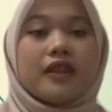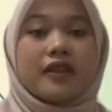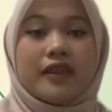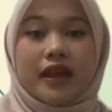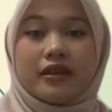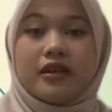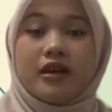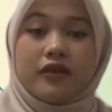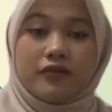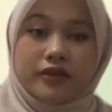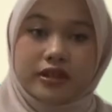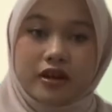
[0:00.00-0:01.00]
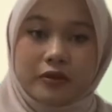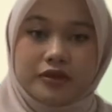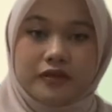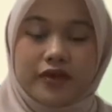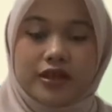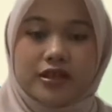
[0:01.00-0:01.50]
Then, further
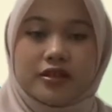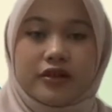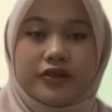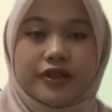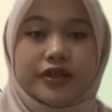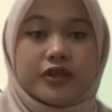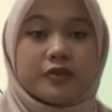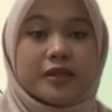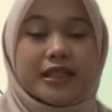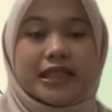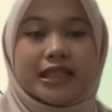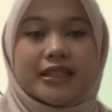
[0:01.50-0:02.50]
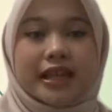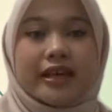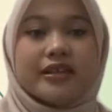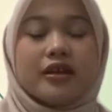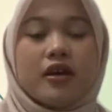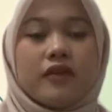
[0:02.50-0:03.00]
observation or reusability
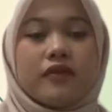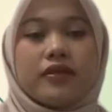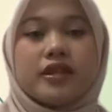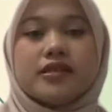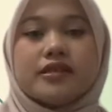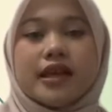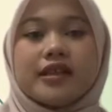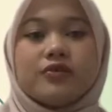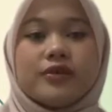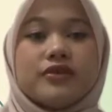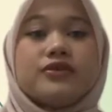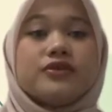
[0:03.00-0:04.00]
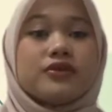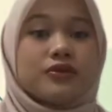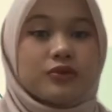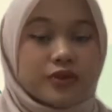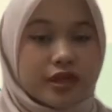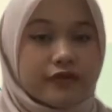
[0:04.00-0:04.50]
test. For this test, we use
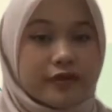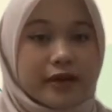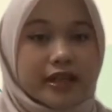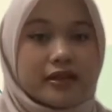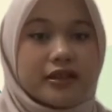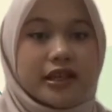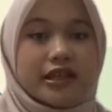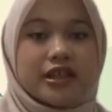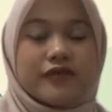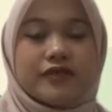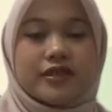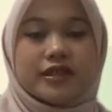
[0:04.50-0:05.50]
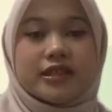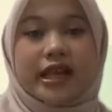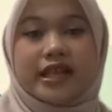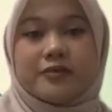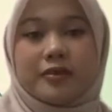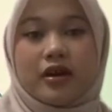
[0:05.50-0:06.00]
2 different methods that differs in
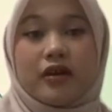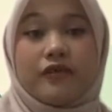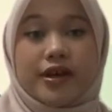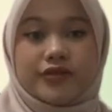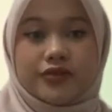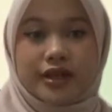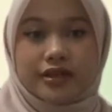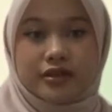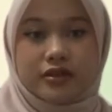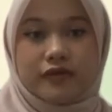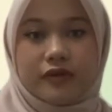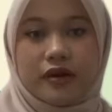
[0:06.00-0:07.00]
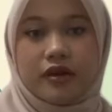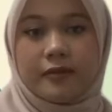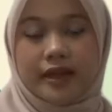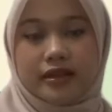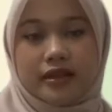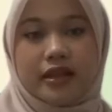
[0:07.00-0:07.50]
aspect of extraction of oil
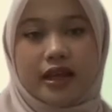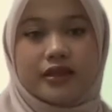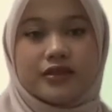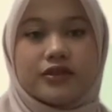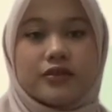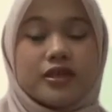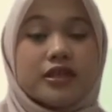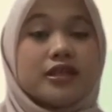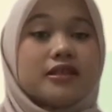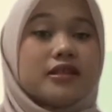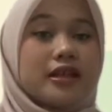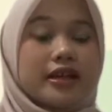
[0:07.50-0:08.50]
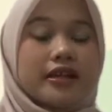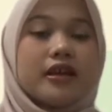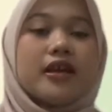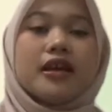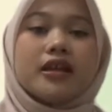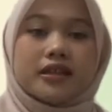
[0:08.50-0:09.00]
method as shown in this slide.
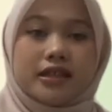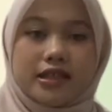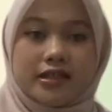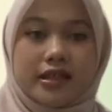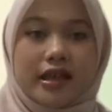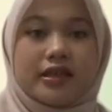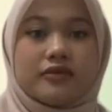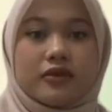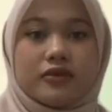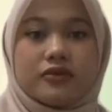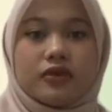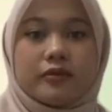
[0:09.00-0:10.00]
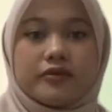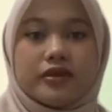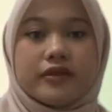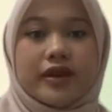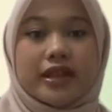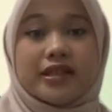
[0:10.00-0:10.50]
This test also
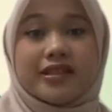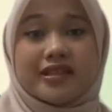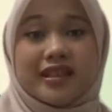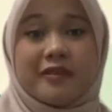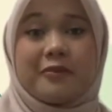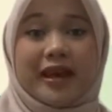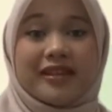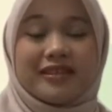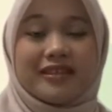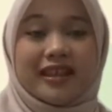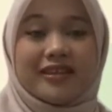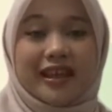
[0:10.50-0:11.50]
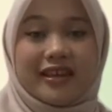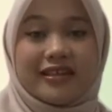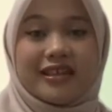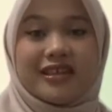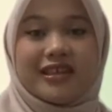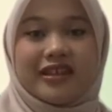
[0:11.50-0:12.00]
observed under the same method and
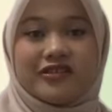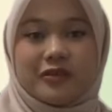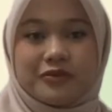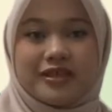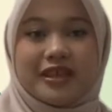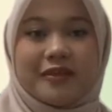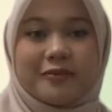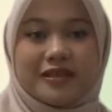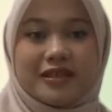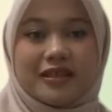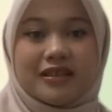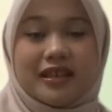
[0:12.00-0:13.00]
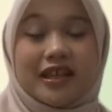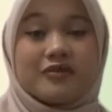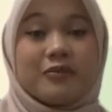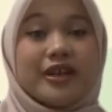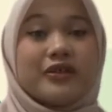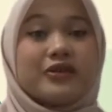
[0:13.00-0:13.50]
technique in absorption capacity test
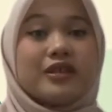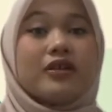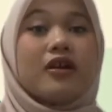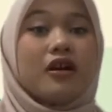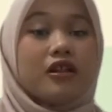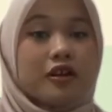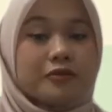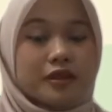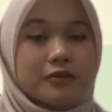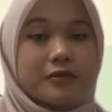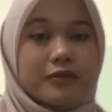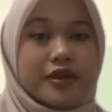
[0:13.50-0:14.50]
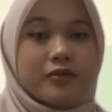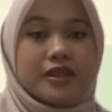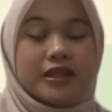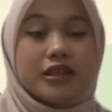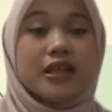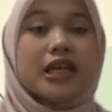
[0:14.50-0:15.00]
by using all optimum
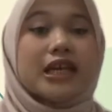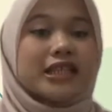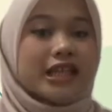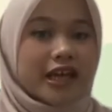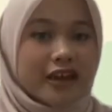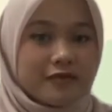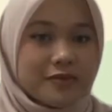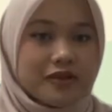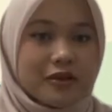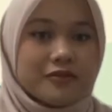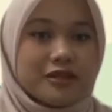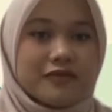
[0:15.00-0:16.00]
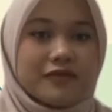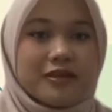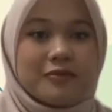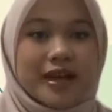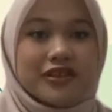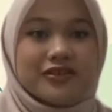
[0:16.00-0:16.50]
parameters that have been observed in
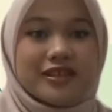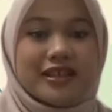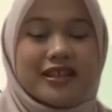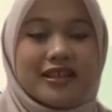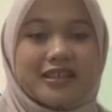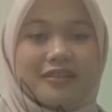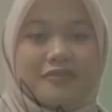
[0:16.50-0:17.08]
batch studies.